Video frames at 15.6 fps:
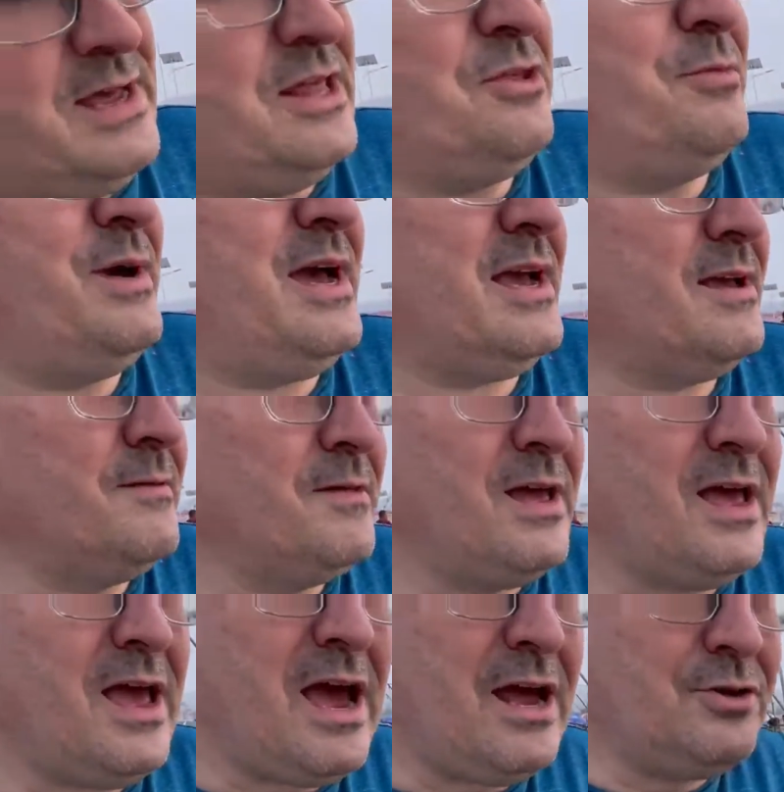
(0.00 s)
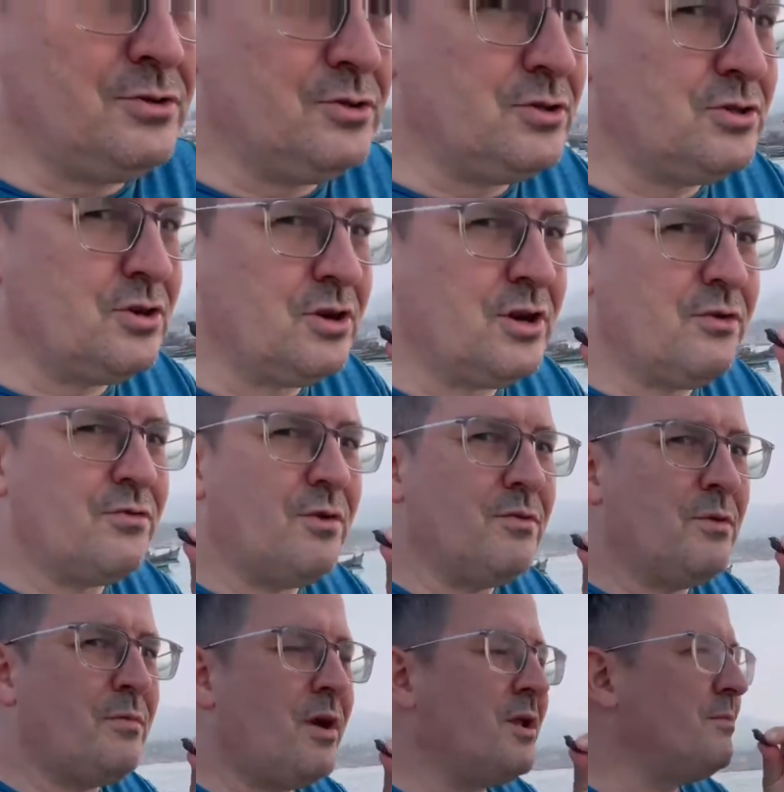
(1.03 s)
at the back and you just suck it
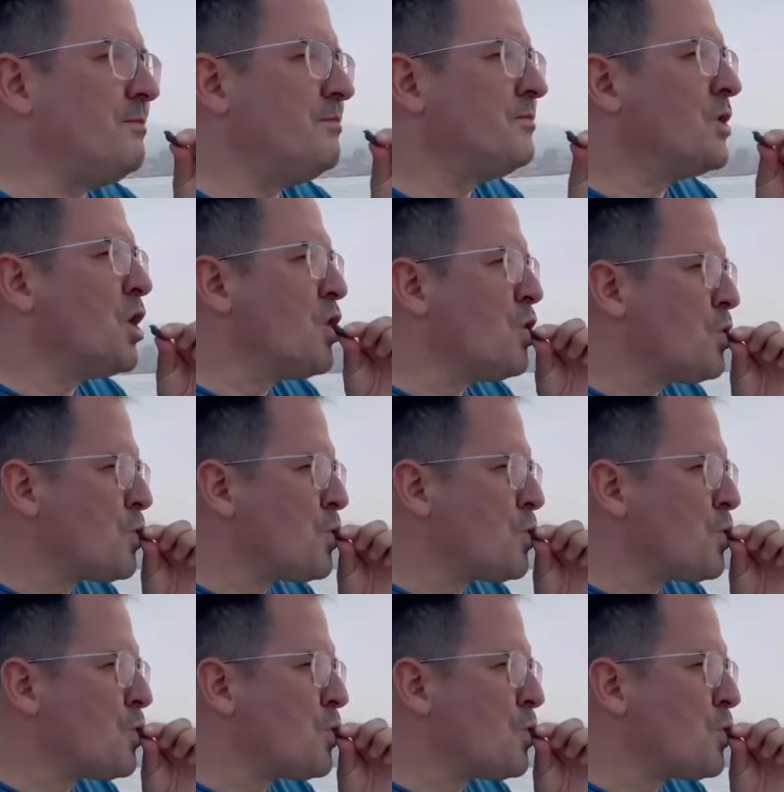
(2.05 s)
from the bottom.